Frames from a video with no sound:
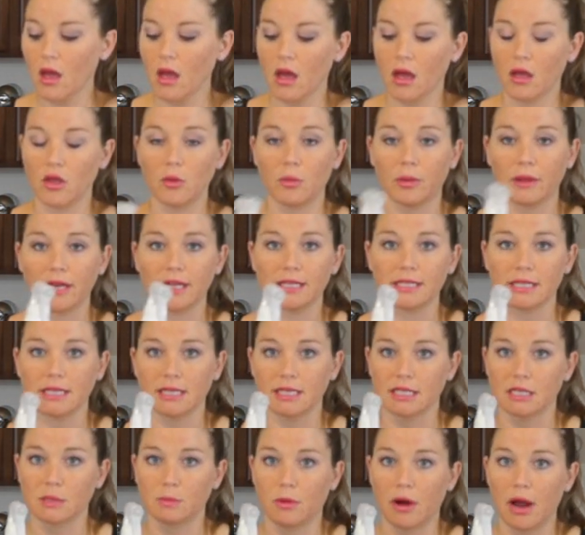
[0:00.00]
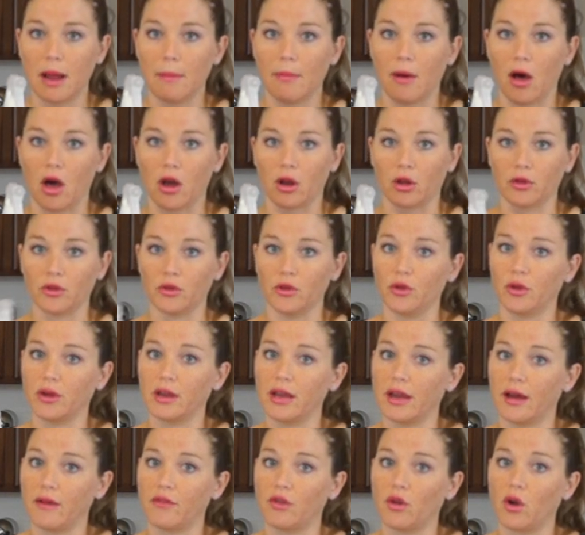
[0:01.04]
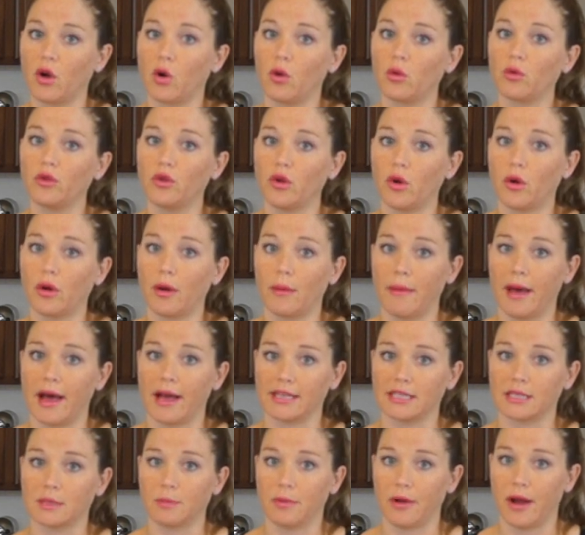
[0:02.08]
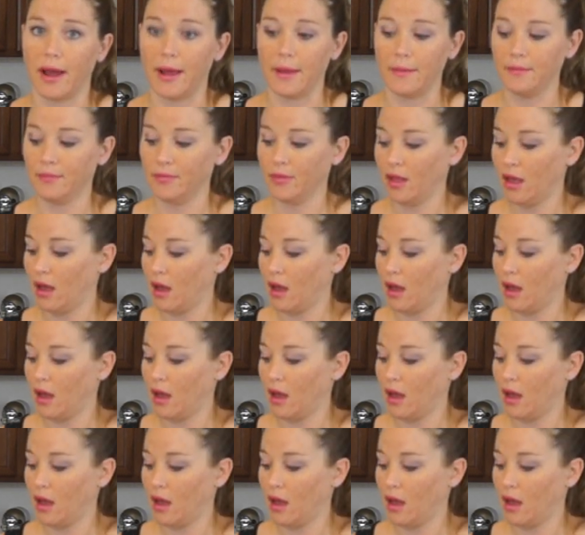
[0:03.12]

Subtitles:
and you place it in a spray bottle, you can have your own yoga mat spray.